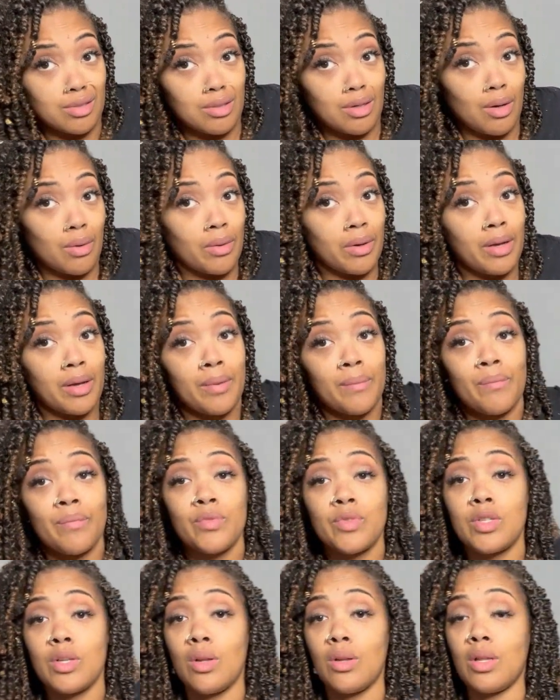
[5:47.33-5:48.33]
okay?
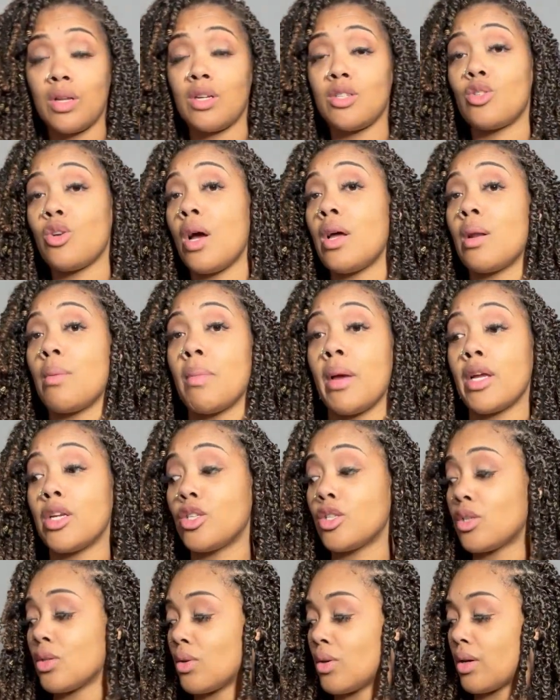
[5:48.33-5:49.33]
So they're trying to make
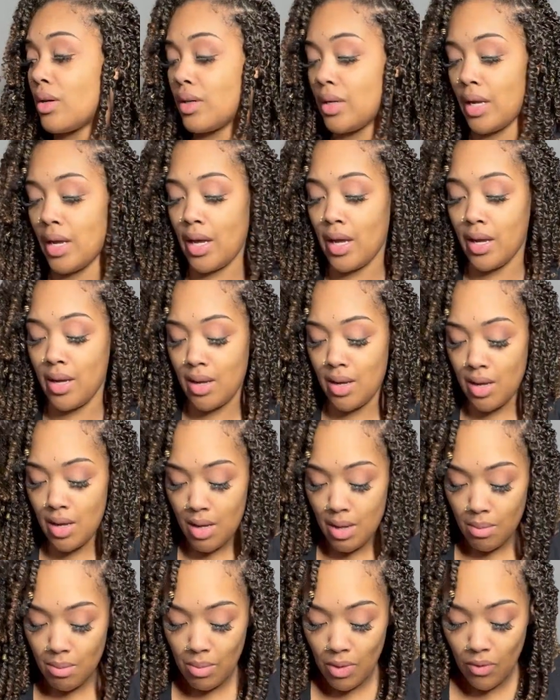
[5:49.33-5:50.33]
sure that
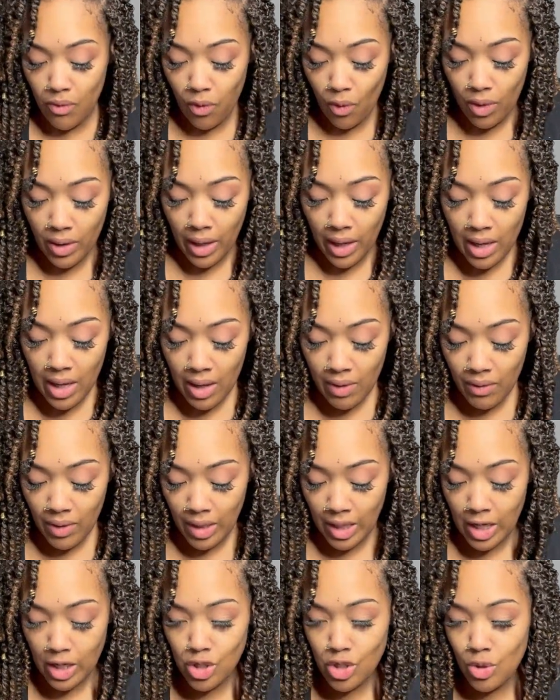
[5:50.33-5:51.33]
before they even
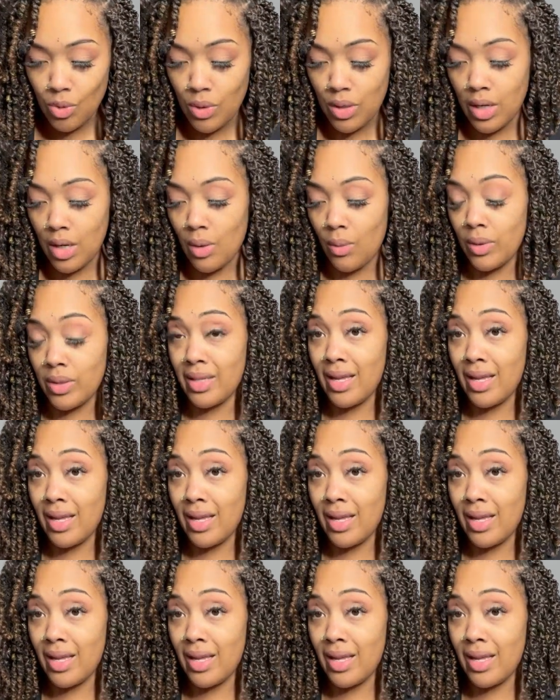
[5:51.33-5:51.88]
get you in there with